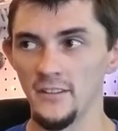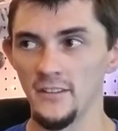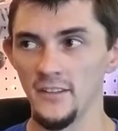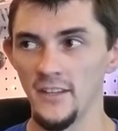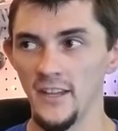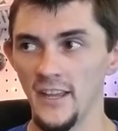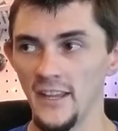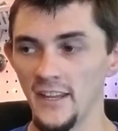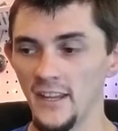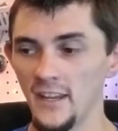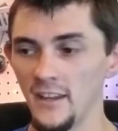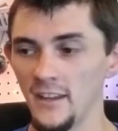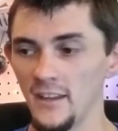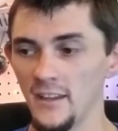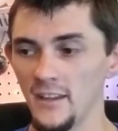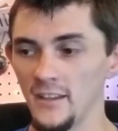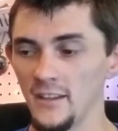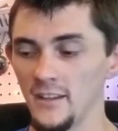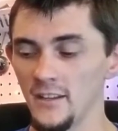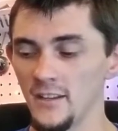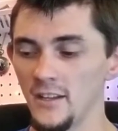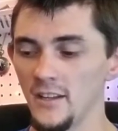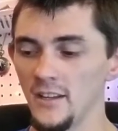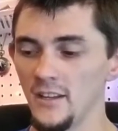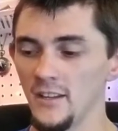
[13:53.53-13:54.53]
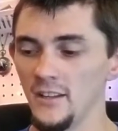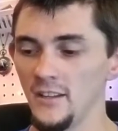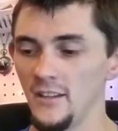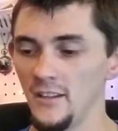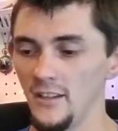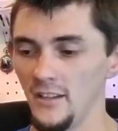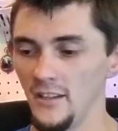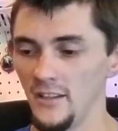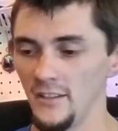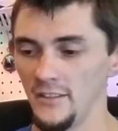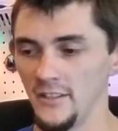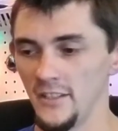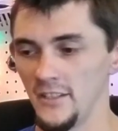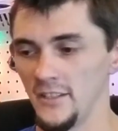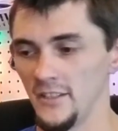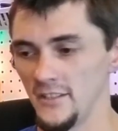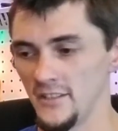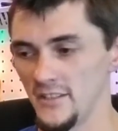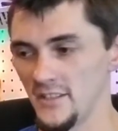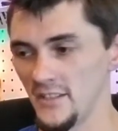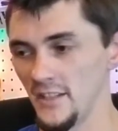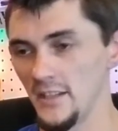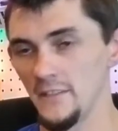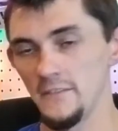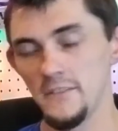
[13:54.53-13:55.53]
that I can get the
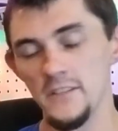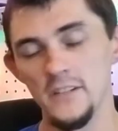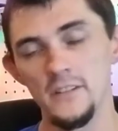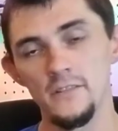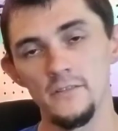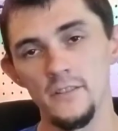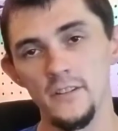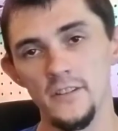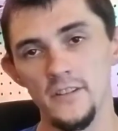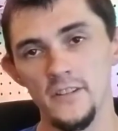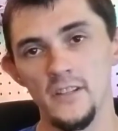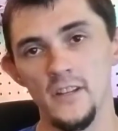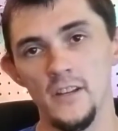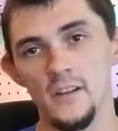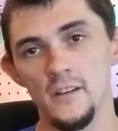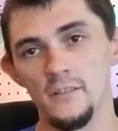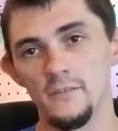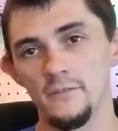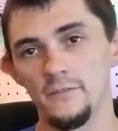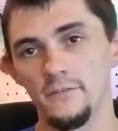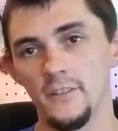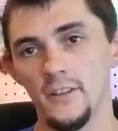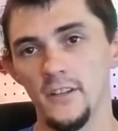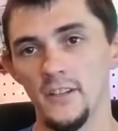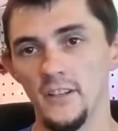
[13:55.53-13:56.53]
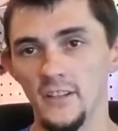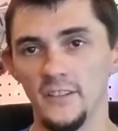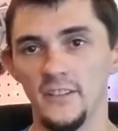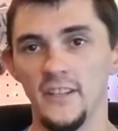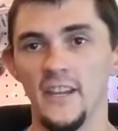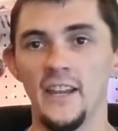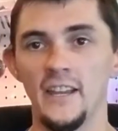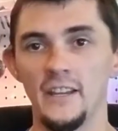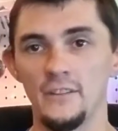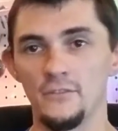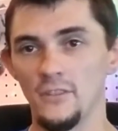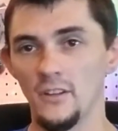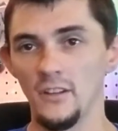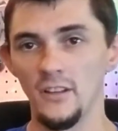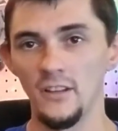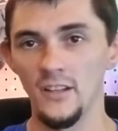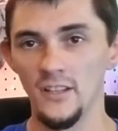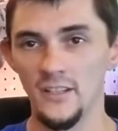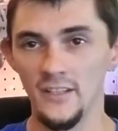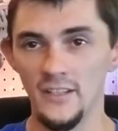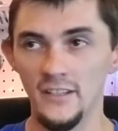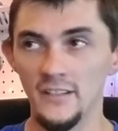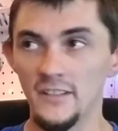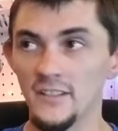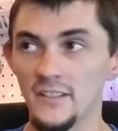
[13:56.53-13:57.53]
slave cylinder itself, the hydraulic
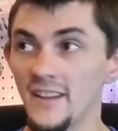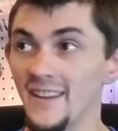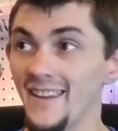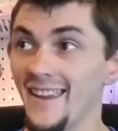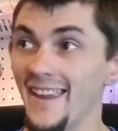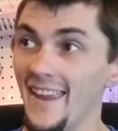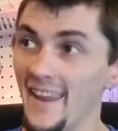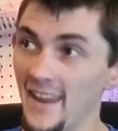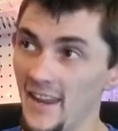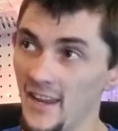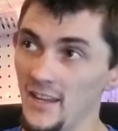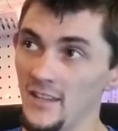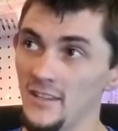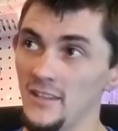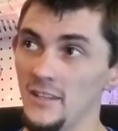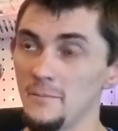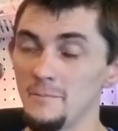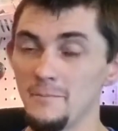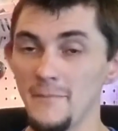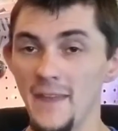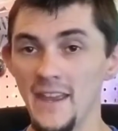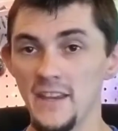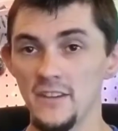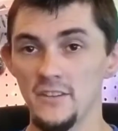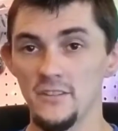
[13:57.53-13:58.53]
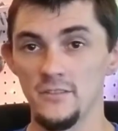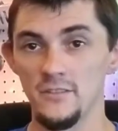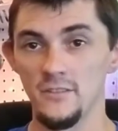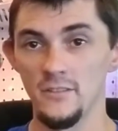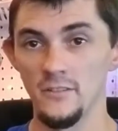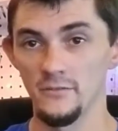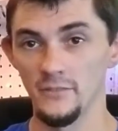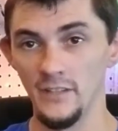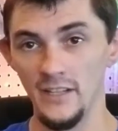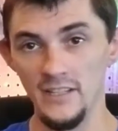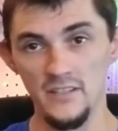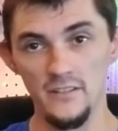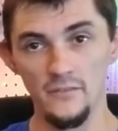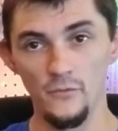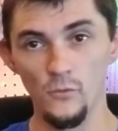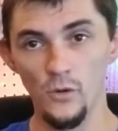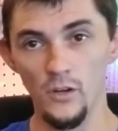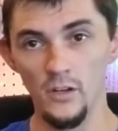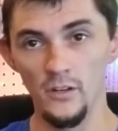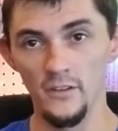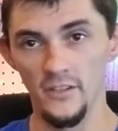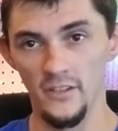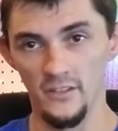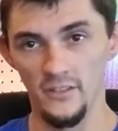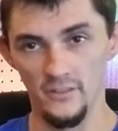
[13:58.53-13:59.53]
line, and the master reservoir
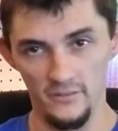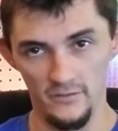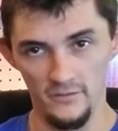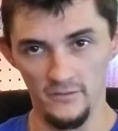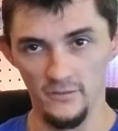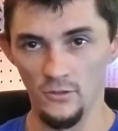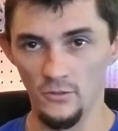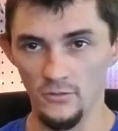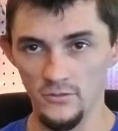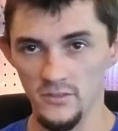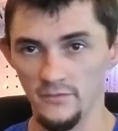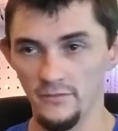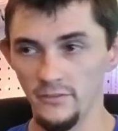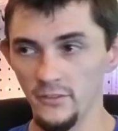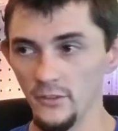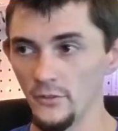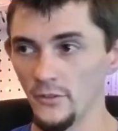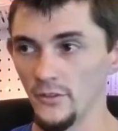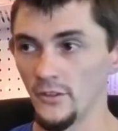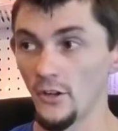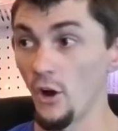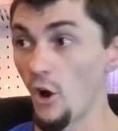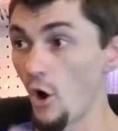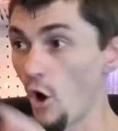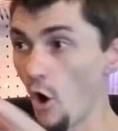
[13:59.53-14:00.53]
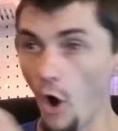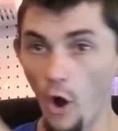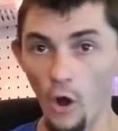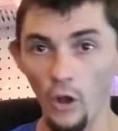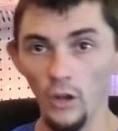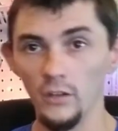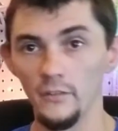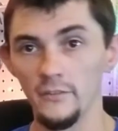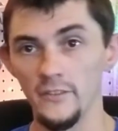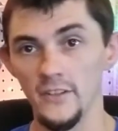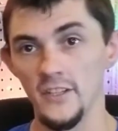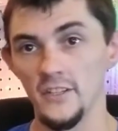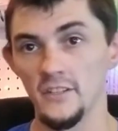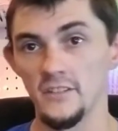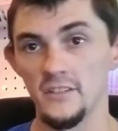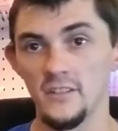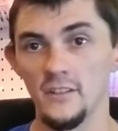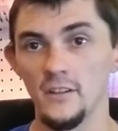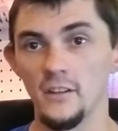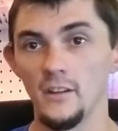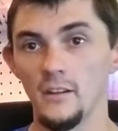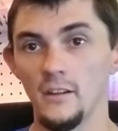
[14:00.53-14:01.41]
that holds the fluid. All of this